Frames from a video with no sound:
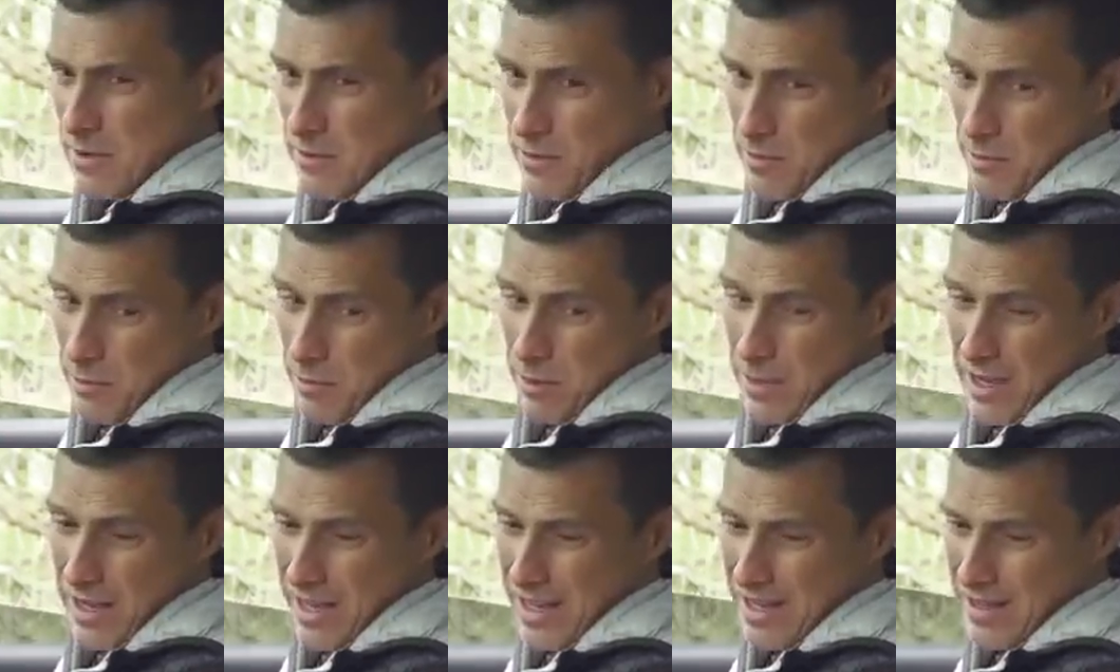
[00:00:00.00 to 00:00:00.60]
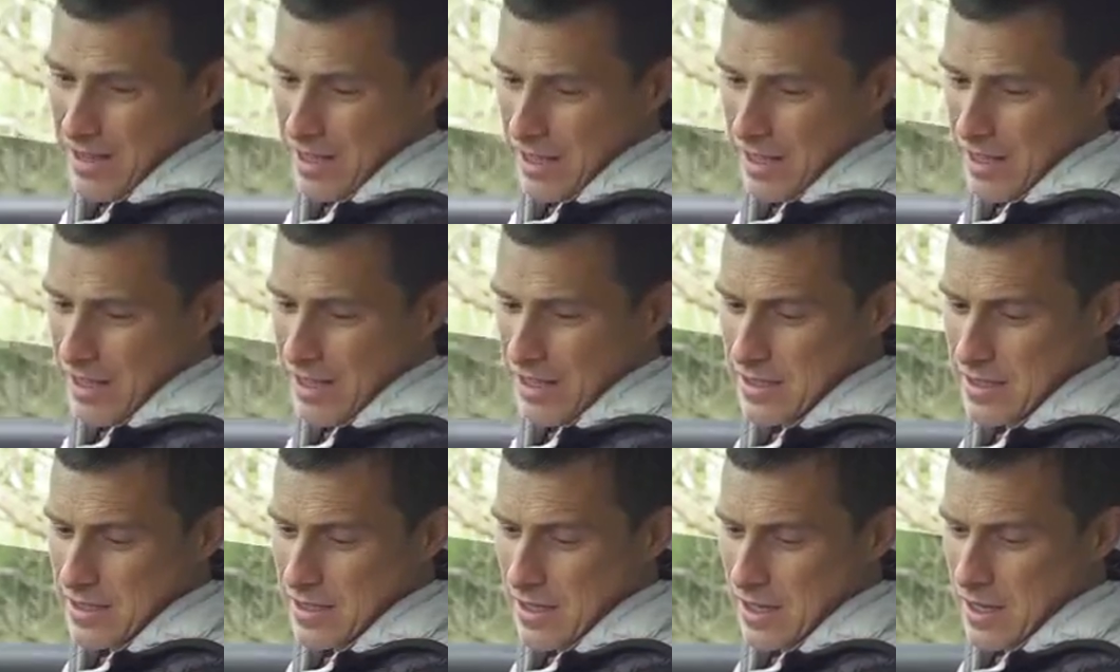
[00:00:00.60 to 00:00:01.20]
Bit of a pain, that
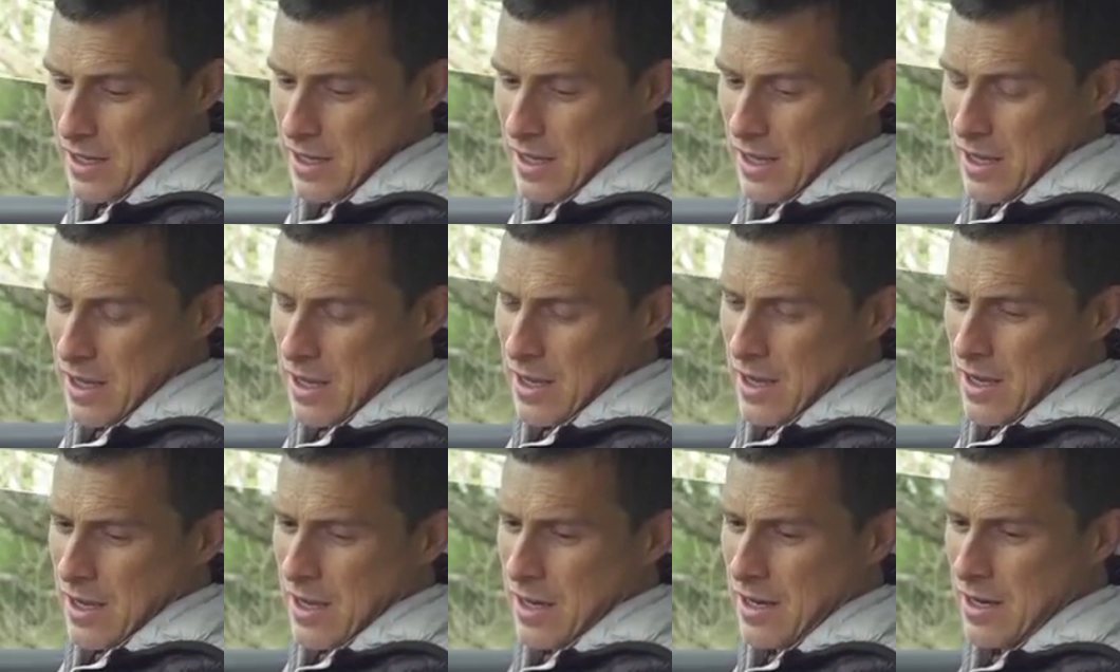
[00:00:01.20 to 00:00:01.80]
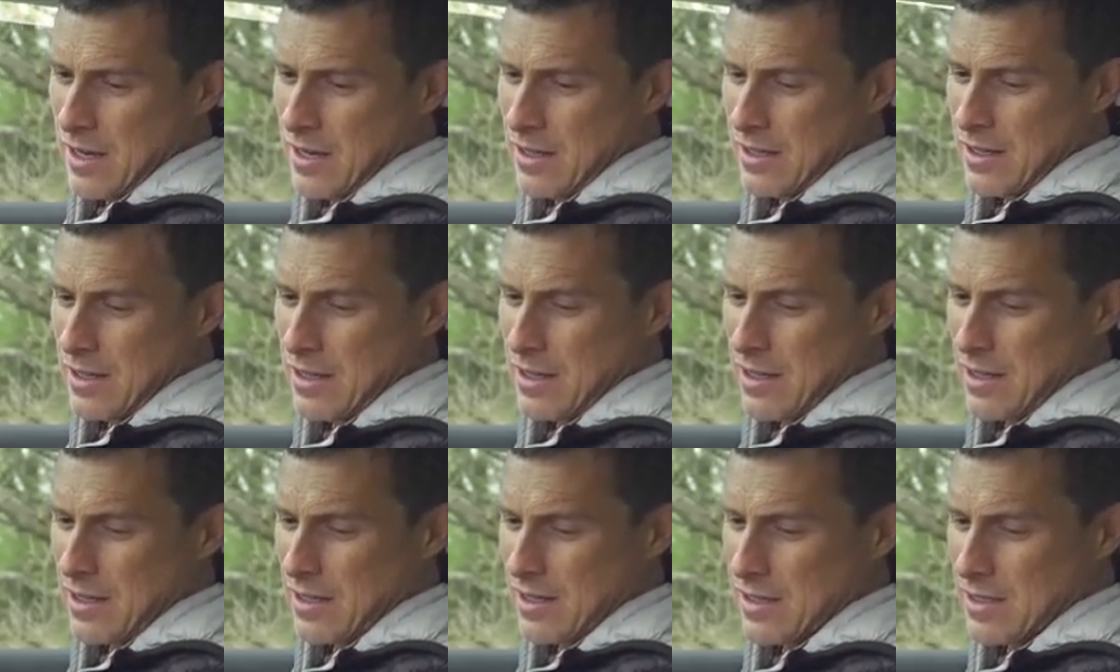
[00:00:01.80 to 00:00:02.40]
is.
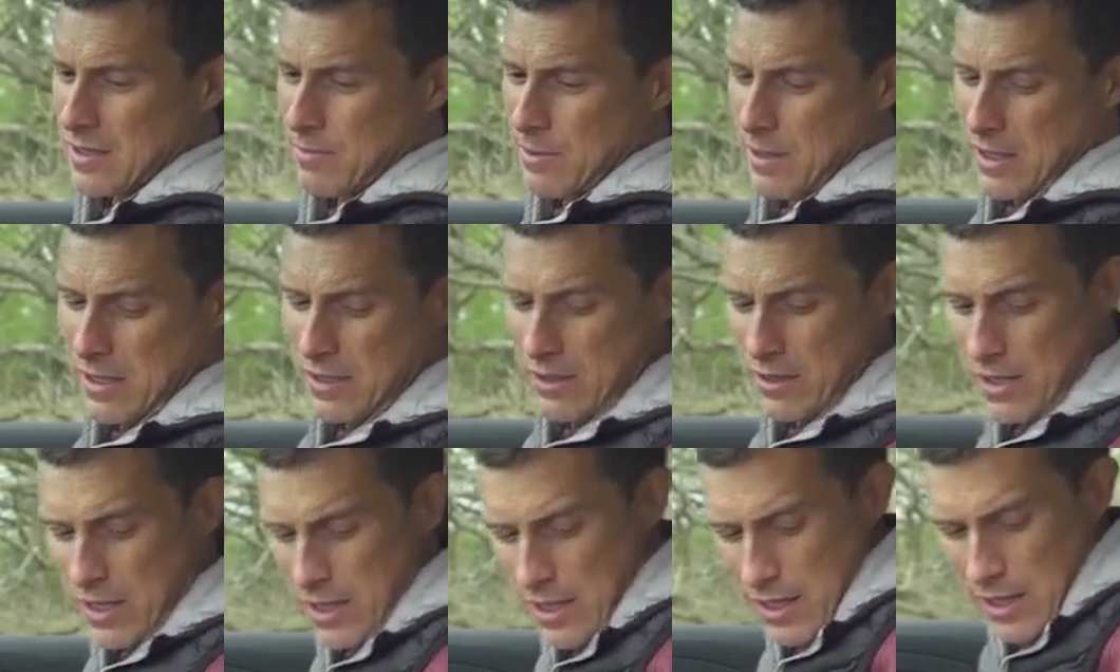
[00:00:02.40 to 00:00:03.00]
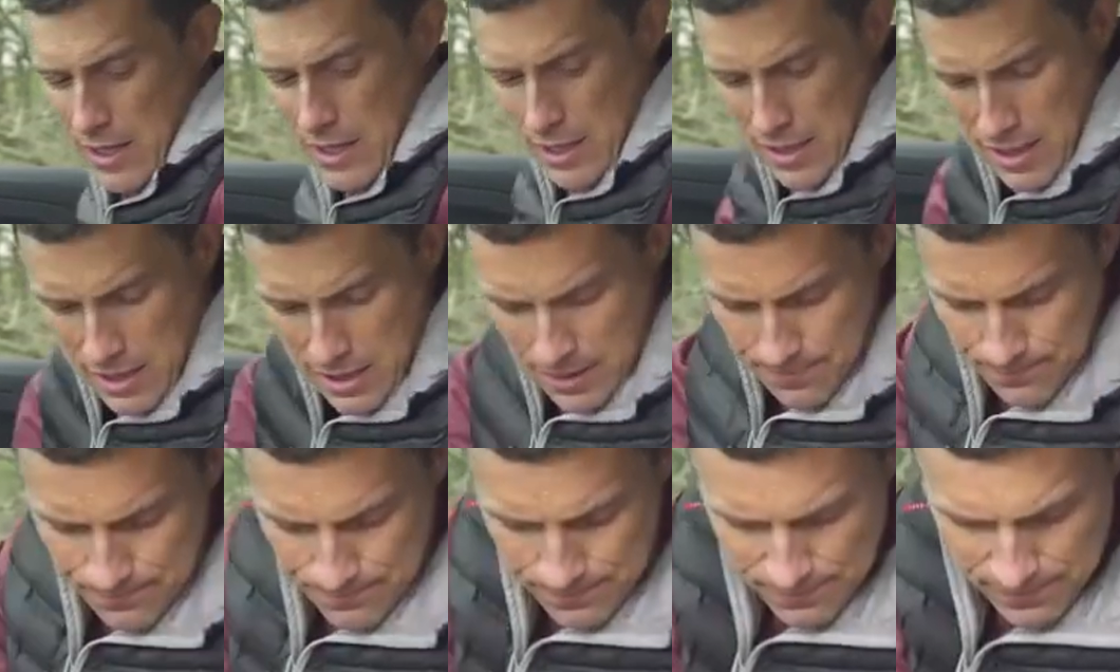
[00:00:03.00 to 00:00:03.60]
Another thing that's a bit annoying,
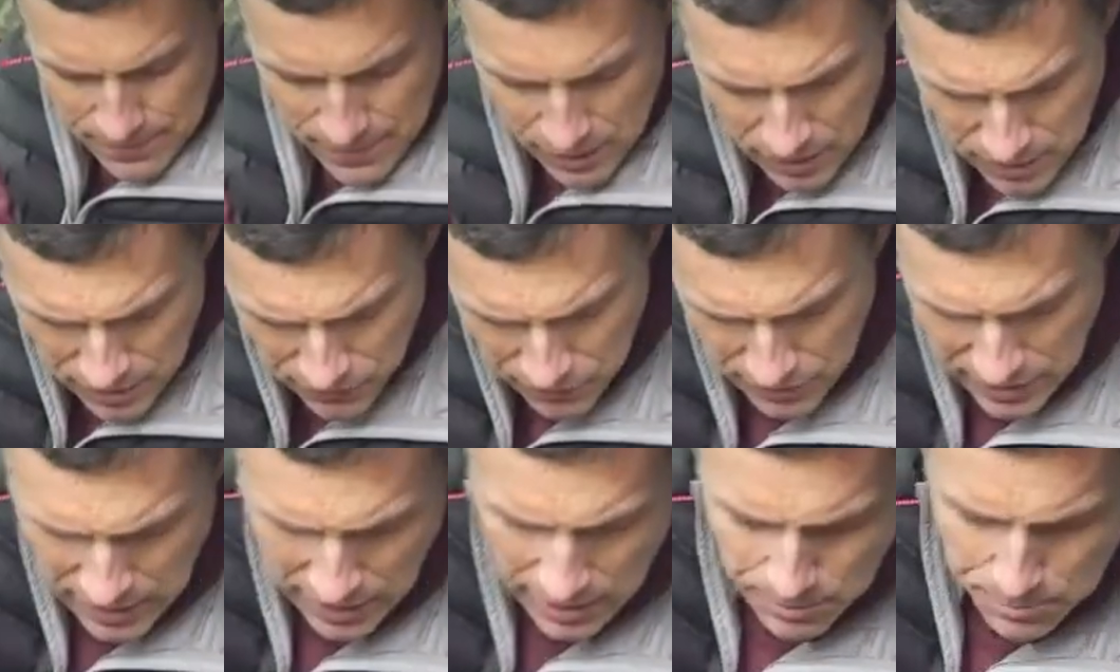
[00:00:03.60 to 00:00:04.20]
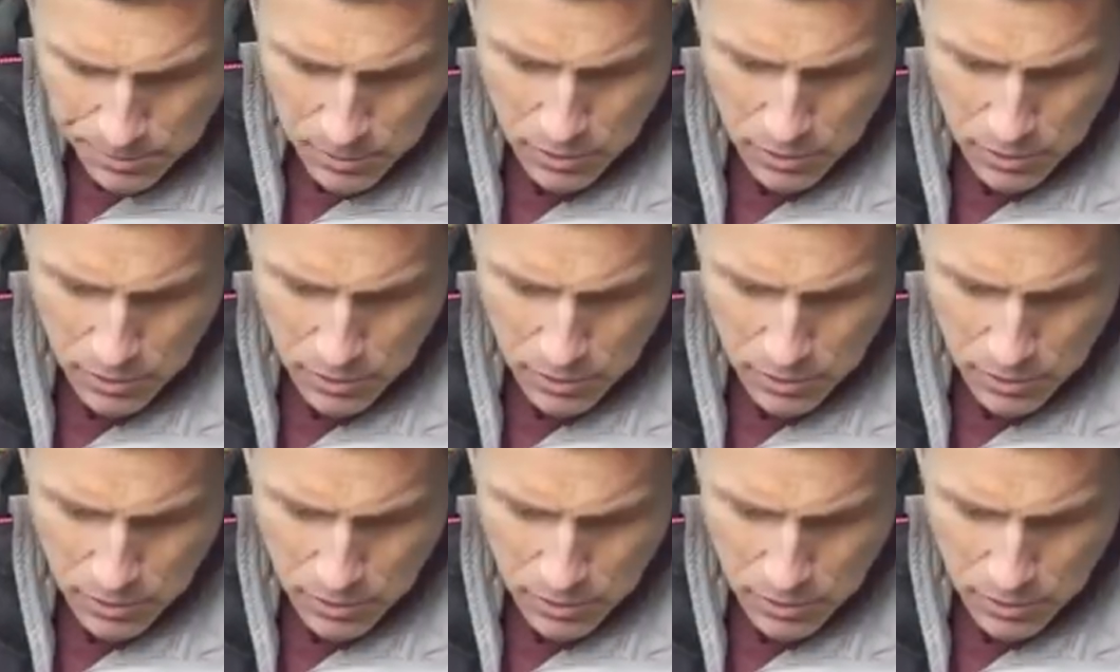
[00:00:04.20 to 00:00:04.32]
ISOFIX angle